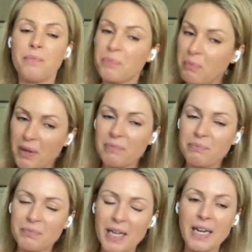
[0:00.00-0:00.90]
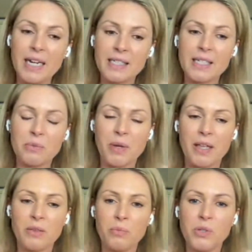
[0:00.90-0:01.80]
my analysis
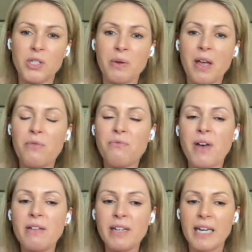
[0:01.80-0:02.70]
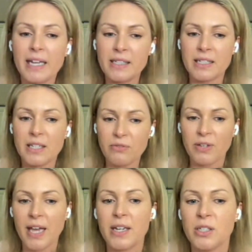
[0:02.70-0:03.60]
with was doing her very last
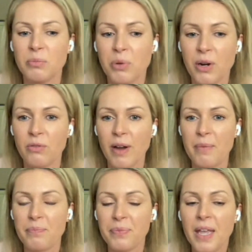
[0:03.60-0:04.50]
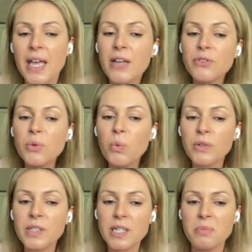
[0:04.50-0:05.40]
certification program. If you
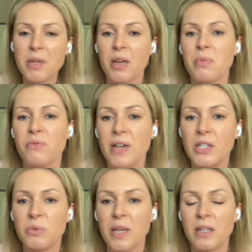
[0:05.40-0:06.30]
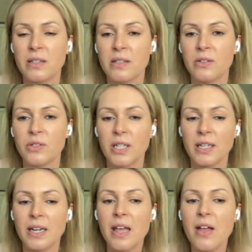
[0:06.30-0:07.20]
wanted to become a Feng Shui
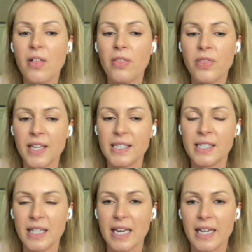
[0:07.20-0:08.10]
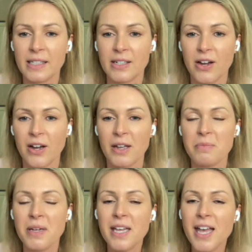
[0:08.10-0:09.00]
consultant, this is the last
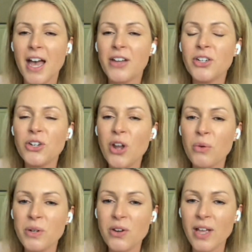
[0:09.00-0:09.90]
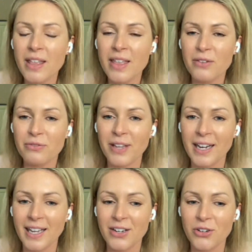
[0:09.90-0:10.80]
time. And when you get that
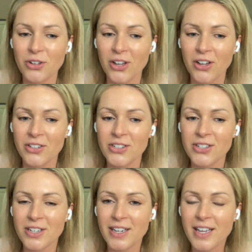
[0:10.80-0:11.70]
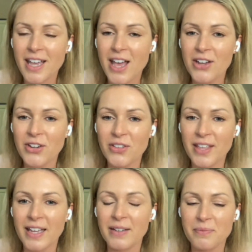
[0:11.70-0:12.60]
feeling in your gut and you
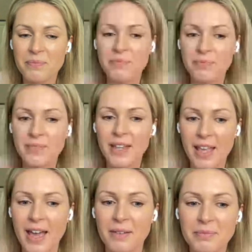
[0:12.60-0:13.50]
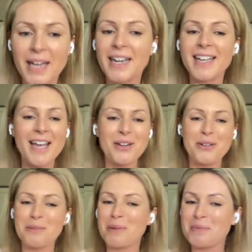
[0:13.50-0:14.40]
think, yeah, and I get
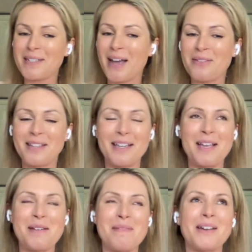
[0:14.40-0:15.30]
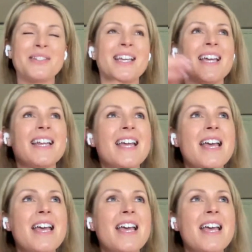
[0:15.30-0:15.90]
goosebumps now thinking about it,